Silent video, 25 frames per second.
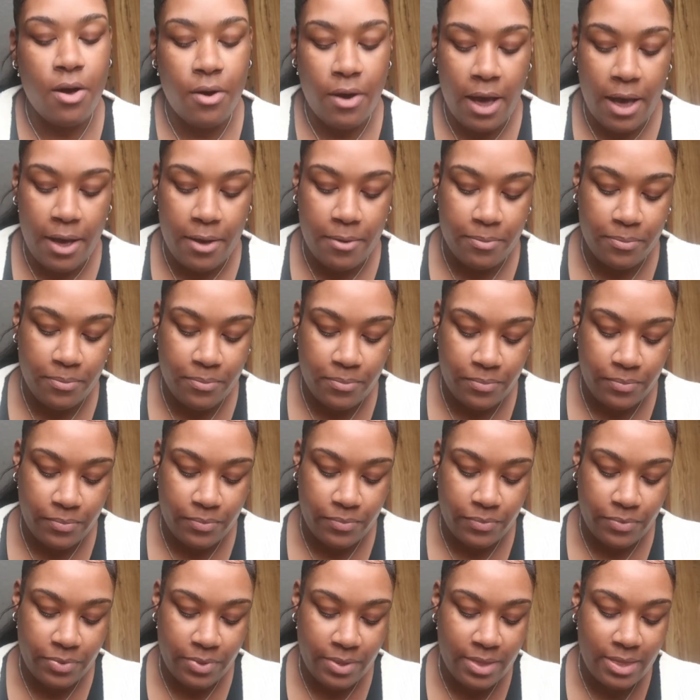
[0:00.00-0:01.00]
okay
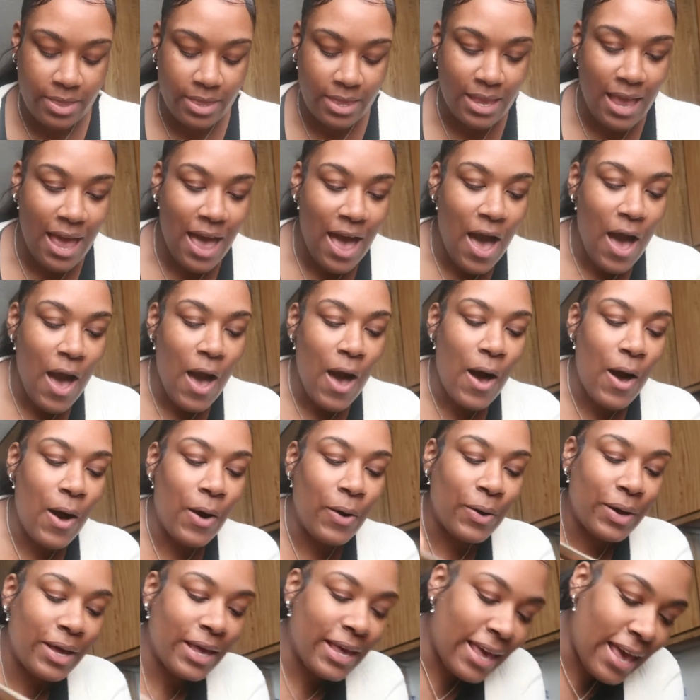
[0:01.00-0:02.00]

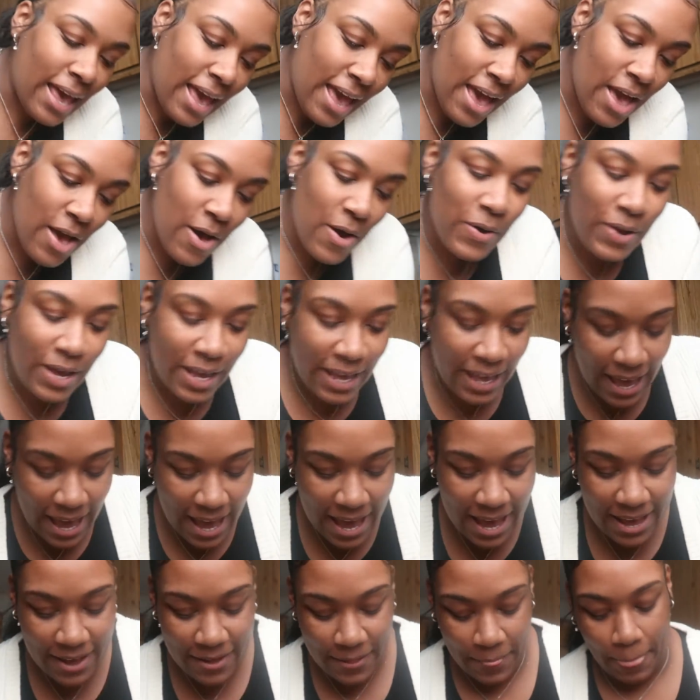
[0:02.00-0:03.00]
okay
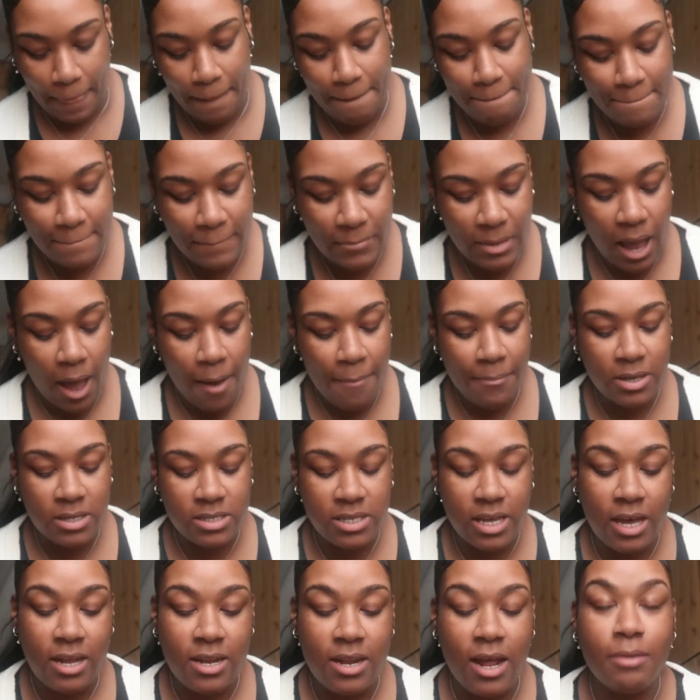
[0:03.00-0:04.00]
okay i'm
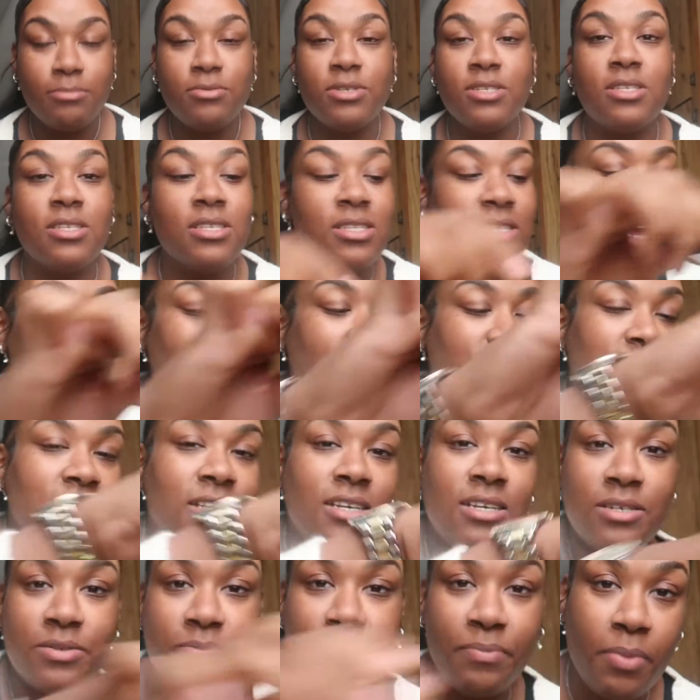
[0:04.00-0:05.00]
excited i'm just excited
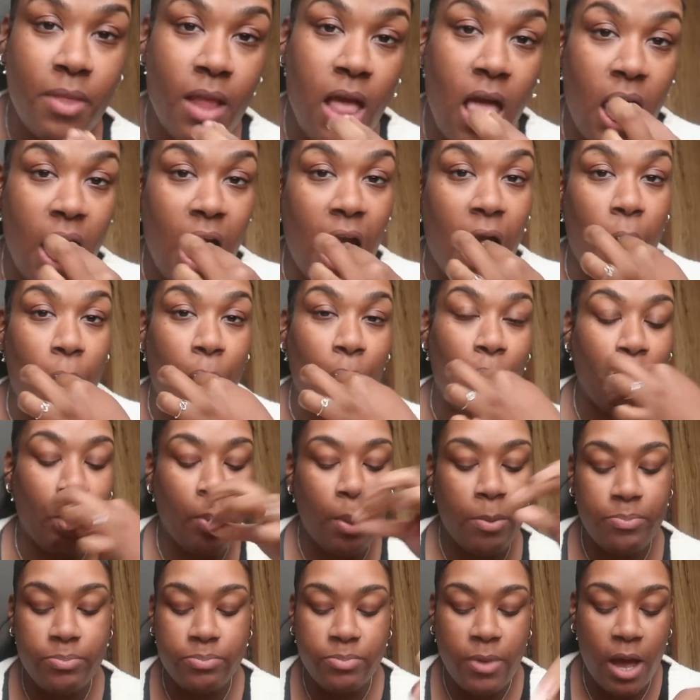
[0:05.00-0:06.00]
to eat like
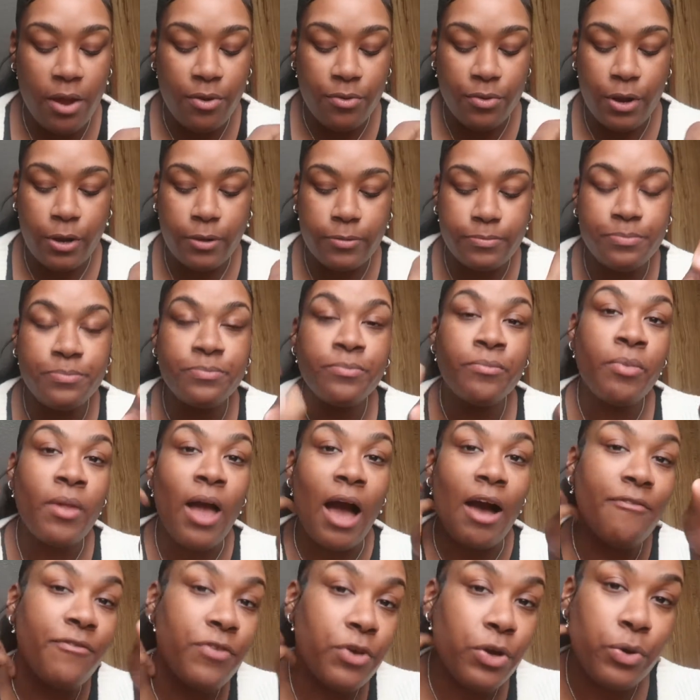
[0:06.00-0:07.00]
I don't know.
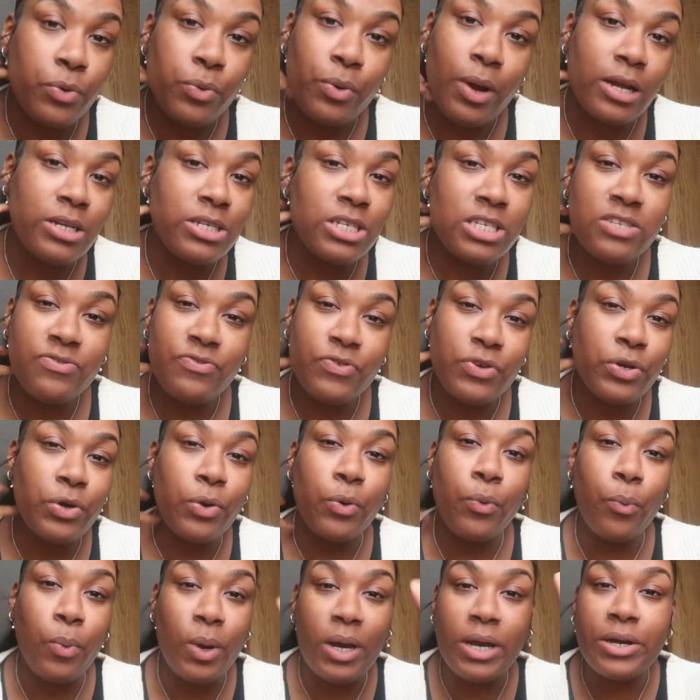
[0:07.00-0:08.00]
I feel I just
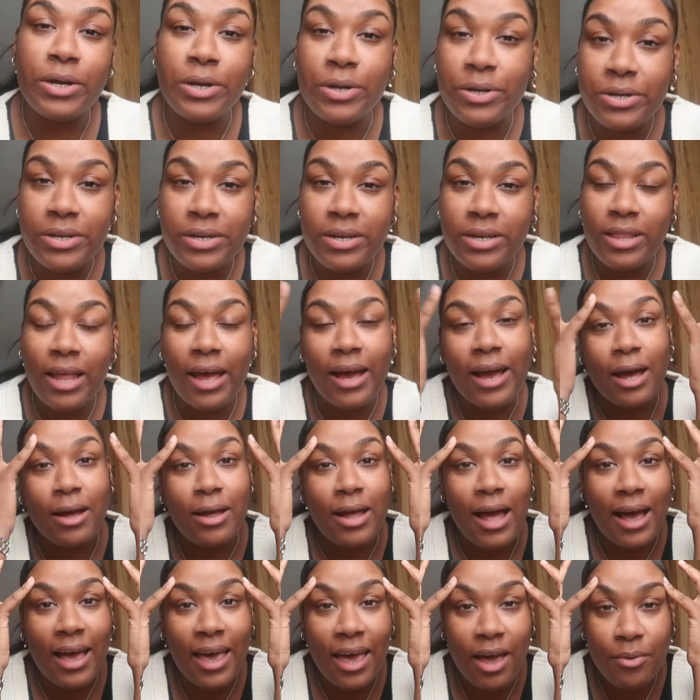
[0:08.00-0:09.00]
feel weird. Like
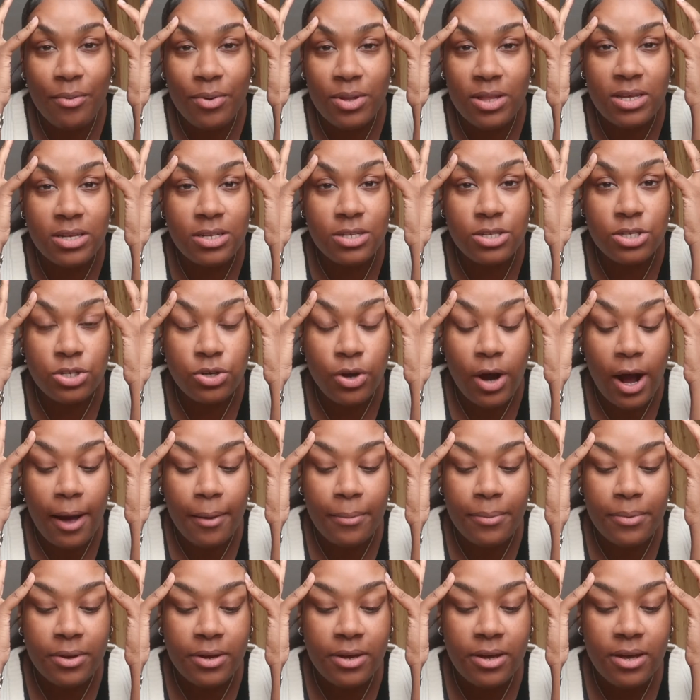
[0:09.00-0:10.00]
I, I, can't really
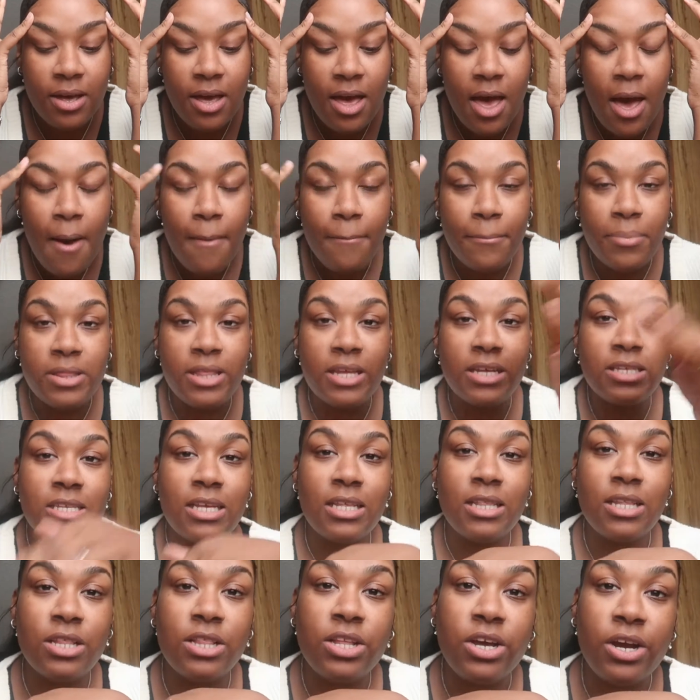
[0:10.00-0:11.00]
describe it. But they
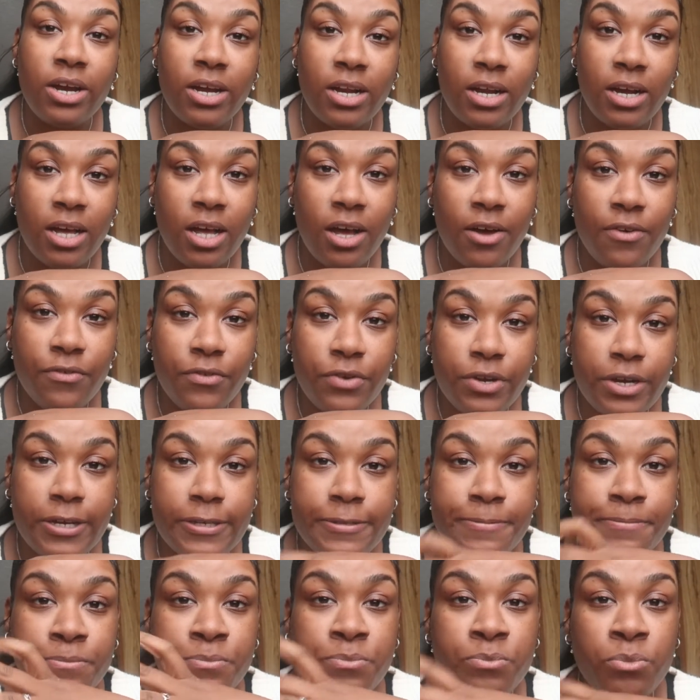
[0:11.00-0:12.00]
said that they're gonna cover
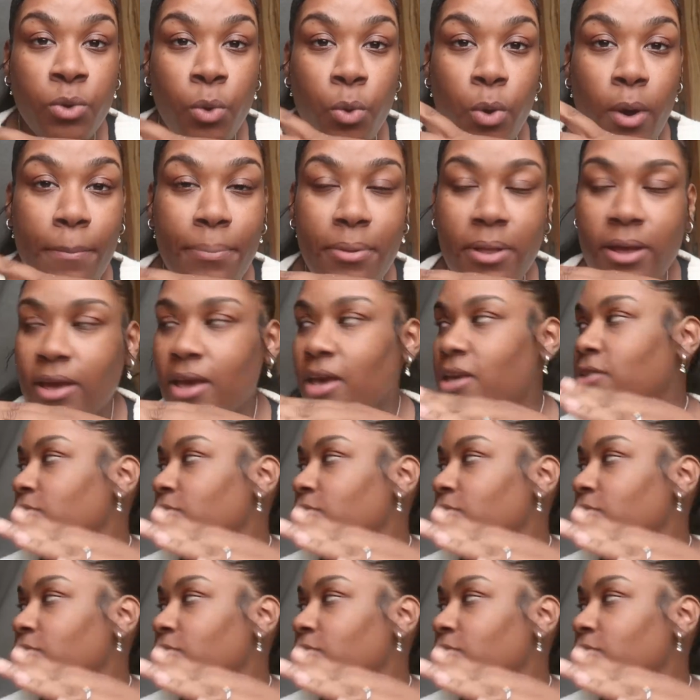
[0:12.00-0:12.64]
it. Well,